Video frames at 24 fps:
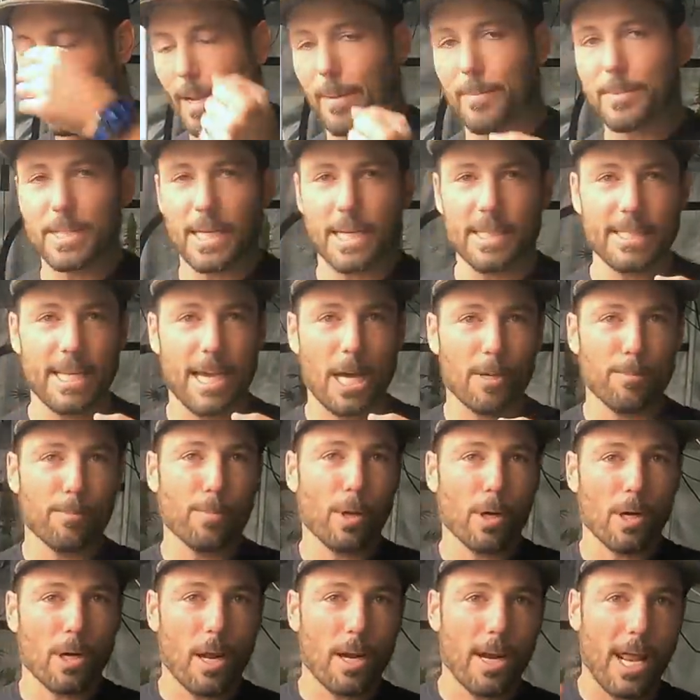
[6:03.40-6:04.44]
flip it upside
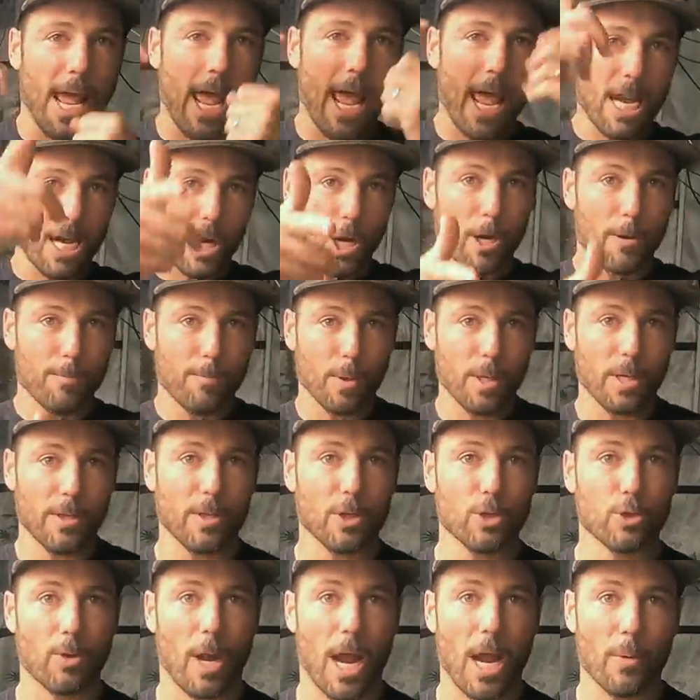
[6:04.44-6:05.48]
down, put it on a hanger, put
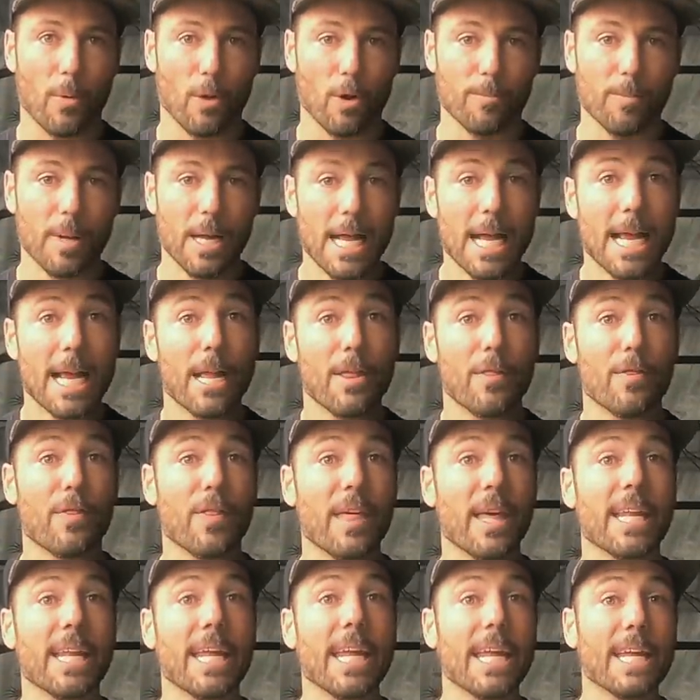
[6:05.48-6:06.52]
it in the dry room.
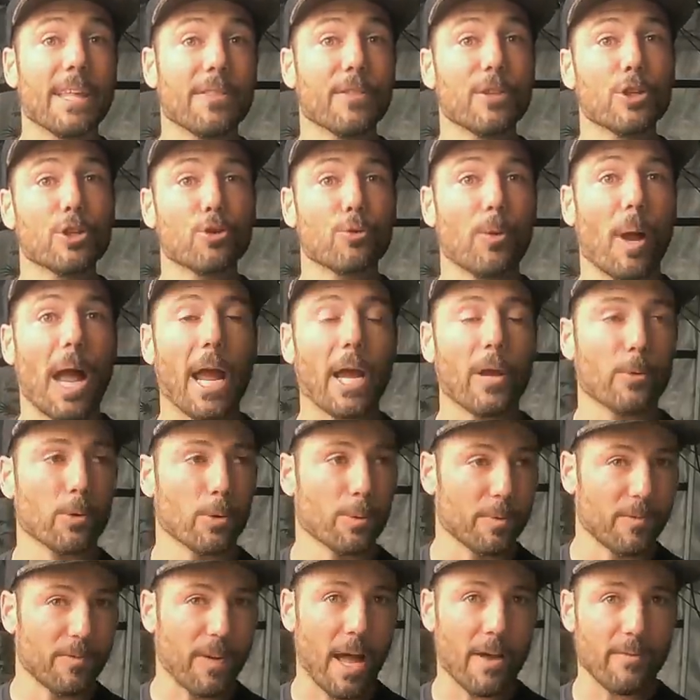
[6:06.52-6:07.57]
Then in the dry
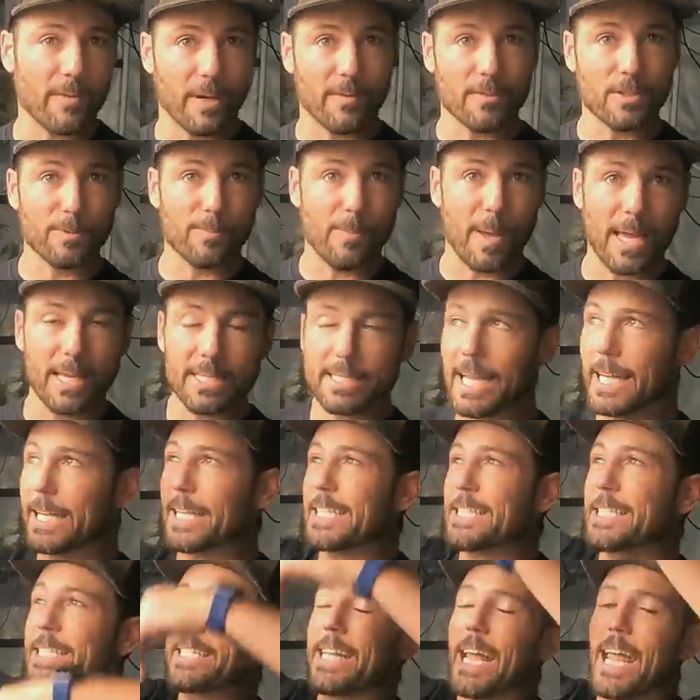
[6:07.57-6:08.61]
room, if I have enough space,
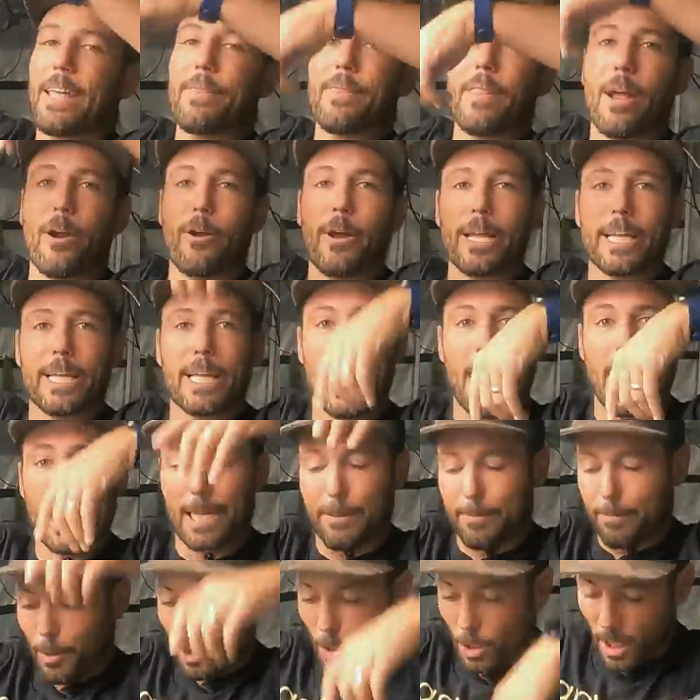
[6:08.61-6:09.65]
I can stand there, I,
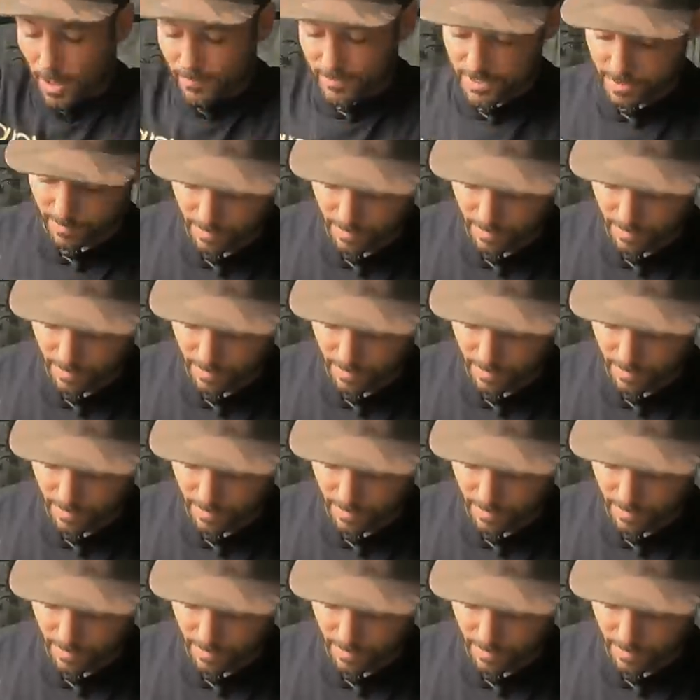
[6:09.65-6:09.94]
I can pull